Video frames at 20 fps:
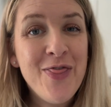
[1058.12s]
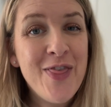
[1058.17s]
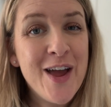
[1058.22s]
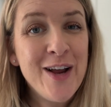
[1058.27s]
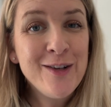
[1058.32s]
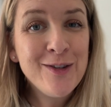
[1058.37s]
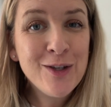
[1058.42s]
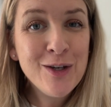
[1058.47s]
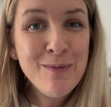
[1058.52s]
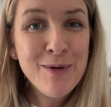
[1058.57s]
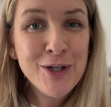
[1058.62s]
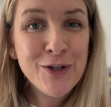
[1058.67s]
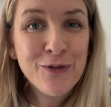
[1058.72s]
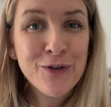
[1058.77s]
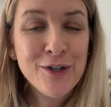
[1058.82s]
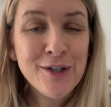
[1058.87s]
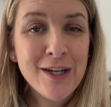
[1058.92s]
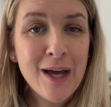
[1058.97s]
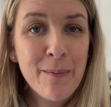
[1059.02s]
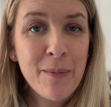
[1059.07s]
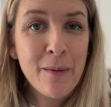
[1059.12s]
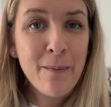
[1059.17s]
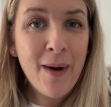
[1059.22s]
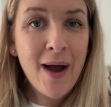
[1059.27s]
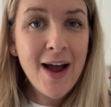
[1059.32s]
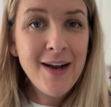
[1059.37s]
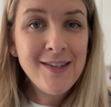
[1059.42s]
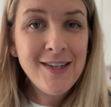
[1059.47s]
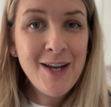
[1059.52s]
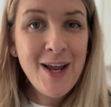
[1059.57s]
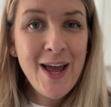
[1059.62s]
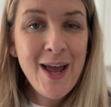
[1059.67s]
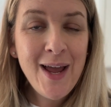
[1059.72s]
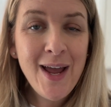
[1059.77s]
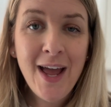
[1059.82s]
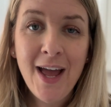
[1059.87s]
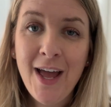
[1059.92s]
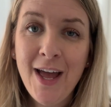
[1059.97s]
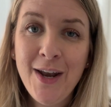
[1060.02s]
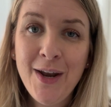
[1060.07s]
Thanks so much for stopping by today,
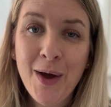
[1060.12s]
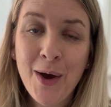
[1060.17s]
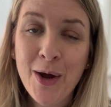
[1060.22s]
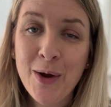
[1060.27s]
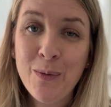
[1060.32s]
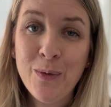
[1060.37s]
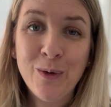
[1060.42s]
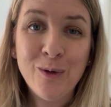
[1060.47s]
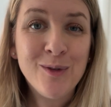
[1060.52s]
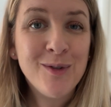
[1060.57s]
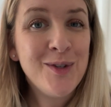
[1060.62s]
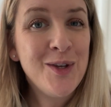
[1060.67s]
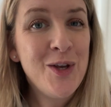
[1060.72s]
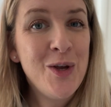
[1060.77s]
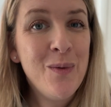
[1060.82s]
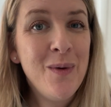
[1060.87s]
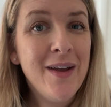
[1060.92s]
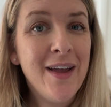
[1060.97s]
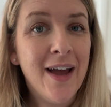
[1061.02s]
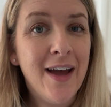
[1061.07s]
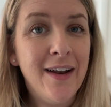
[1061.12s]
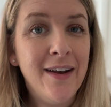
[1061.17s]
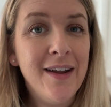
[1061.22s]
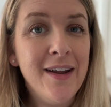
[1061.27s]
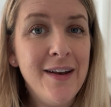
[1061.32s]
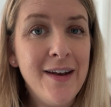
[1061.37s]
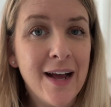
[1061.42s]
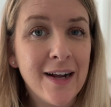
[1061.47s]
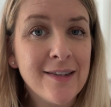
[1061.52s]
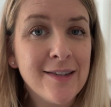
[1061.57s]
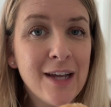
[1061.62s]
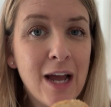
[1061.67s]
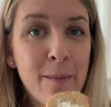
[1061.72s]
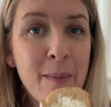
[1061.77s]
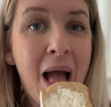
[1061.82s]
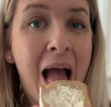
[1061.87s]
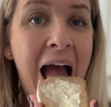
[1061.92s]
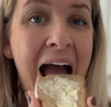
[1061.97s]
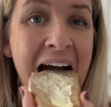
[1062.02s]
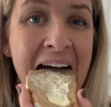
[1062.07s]
and I will see you again next
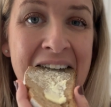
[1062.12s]
time.